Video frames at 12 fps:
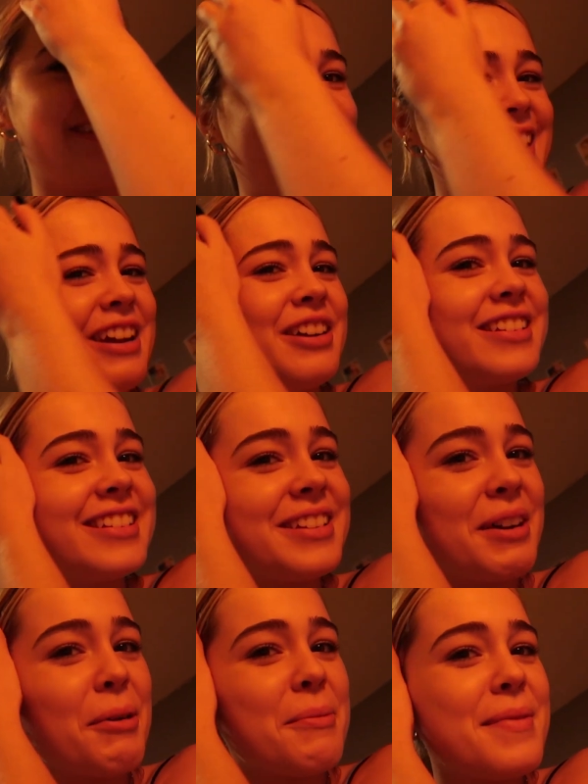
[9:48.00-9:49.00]
be there
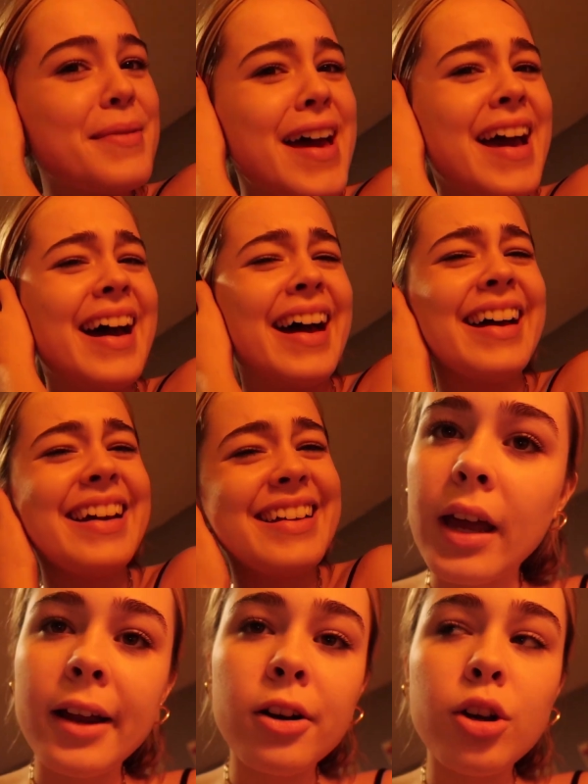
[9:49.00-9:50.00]
so bad.
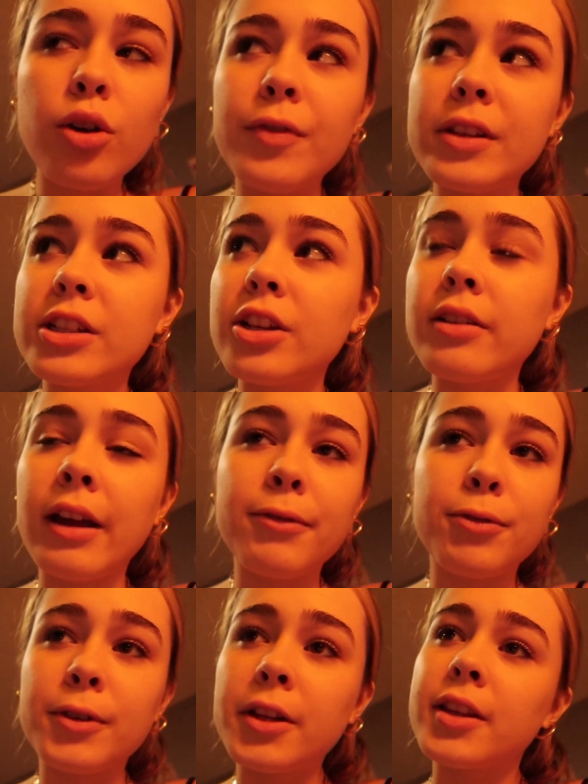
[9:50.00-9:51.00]
I don't know if it's good
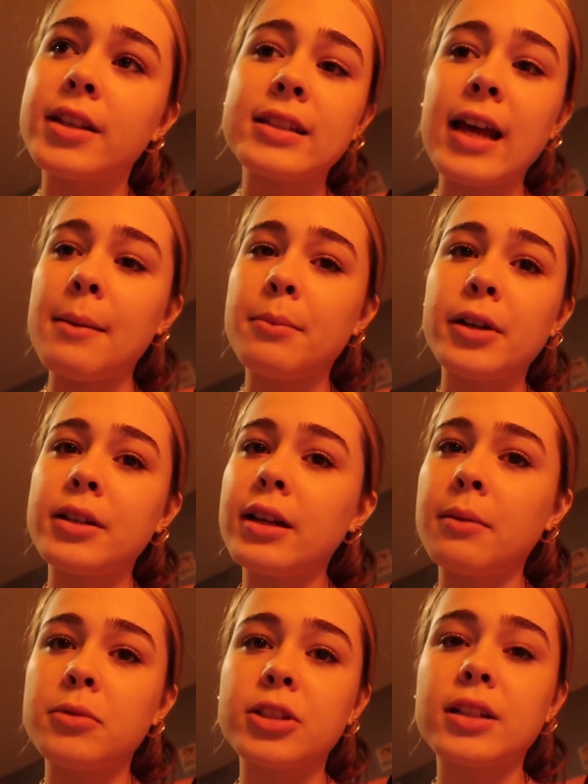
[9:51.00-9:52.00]
night for real this time, but
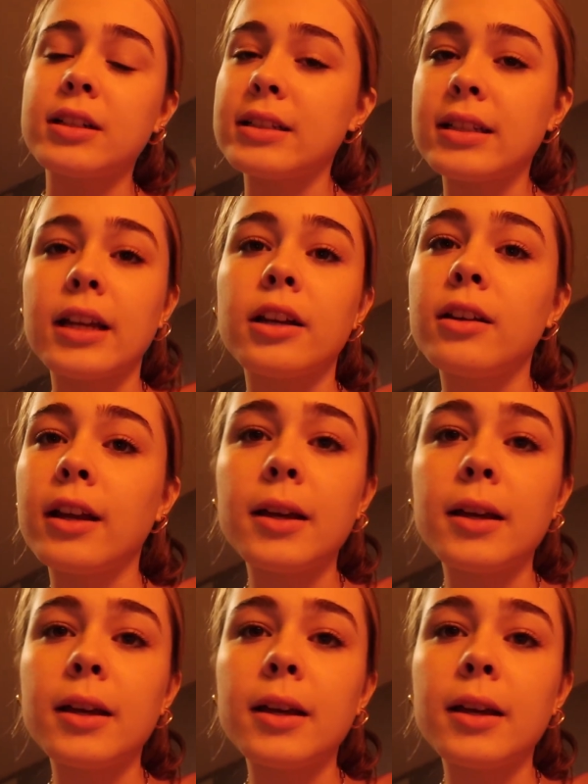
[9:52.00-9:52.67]
I'm just gonna say good